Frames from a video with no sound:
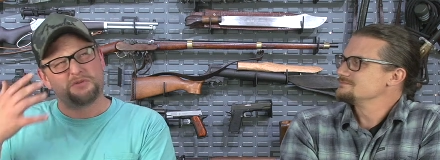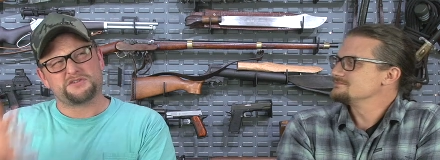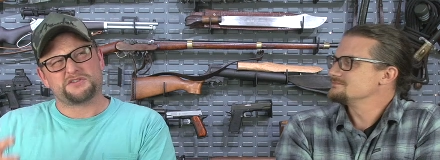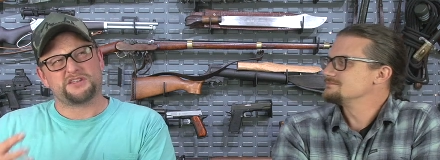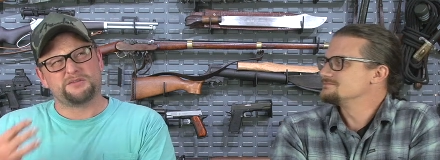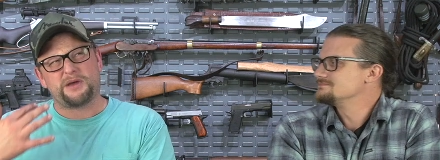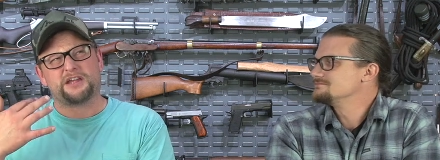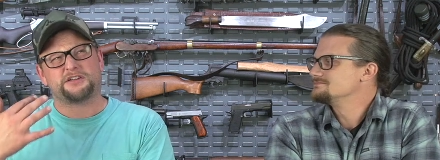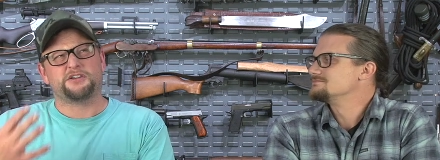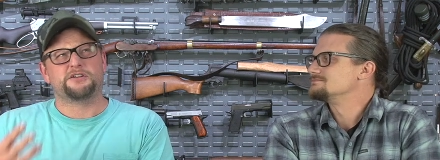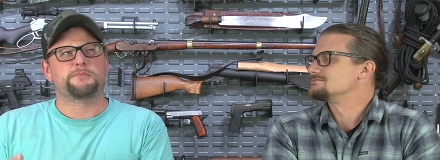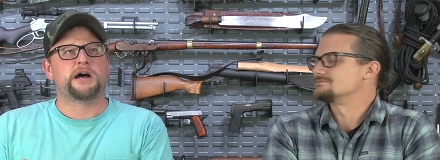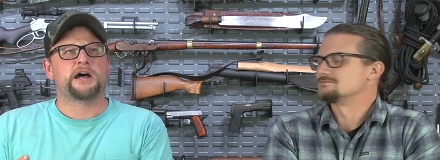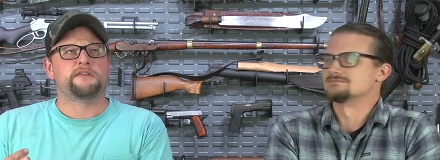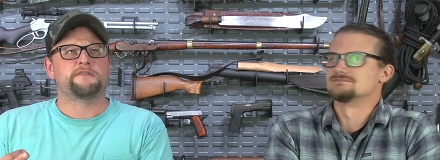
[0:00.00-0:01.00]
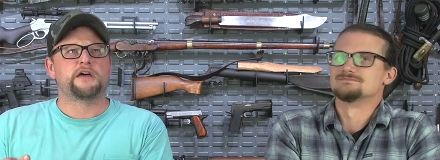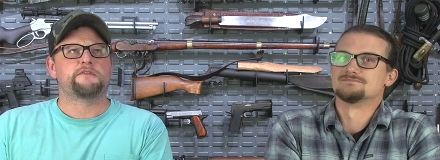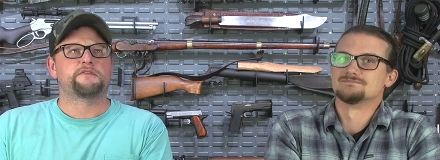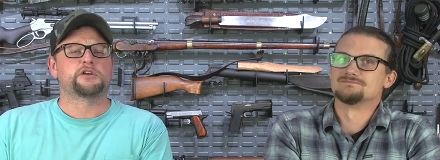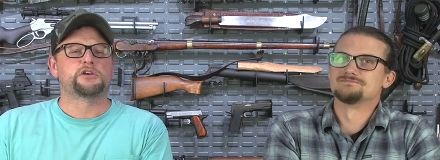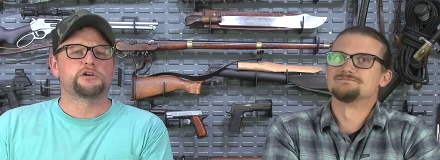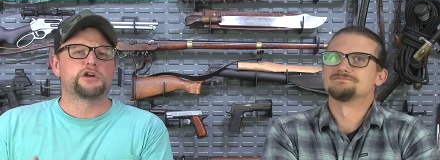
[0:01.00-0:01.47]
Speaker 1: this in the back of your mind
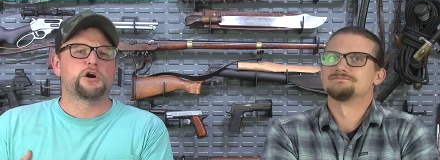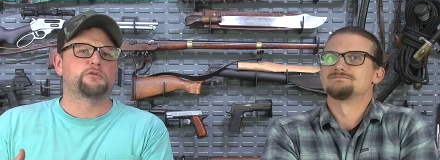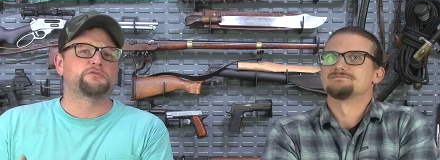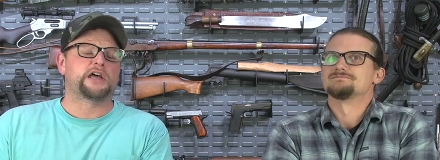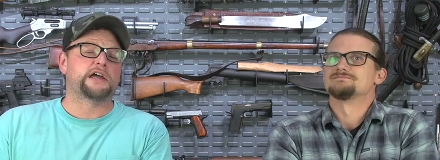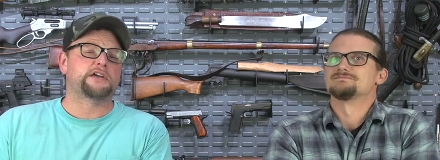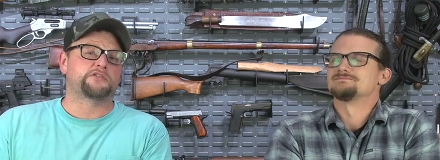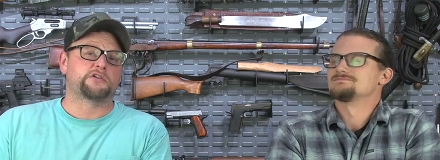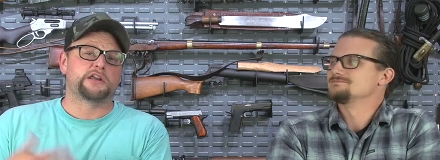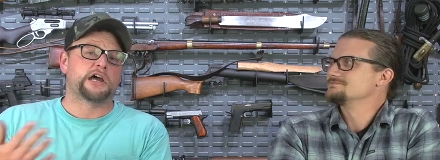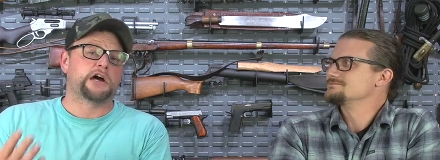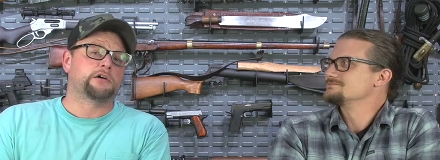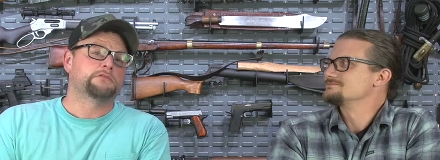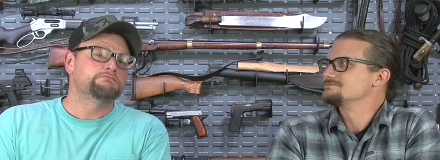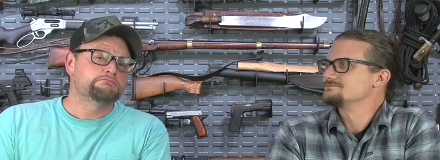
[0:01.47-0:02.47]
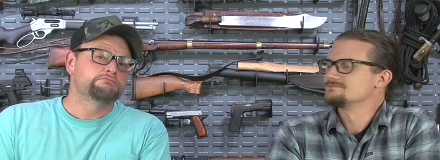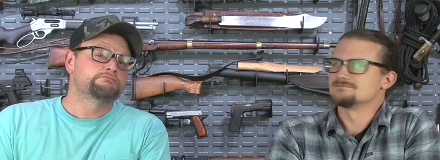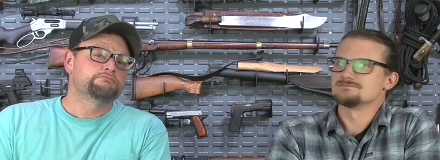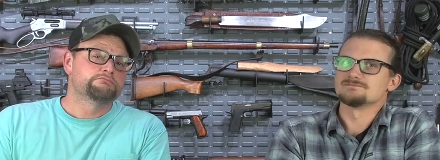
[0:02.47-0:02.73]
mm-hmm. that the good old days are now.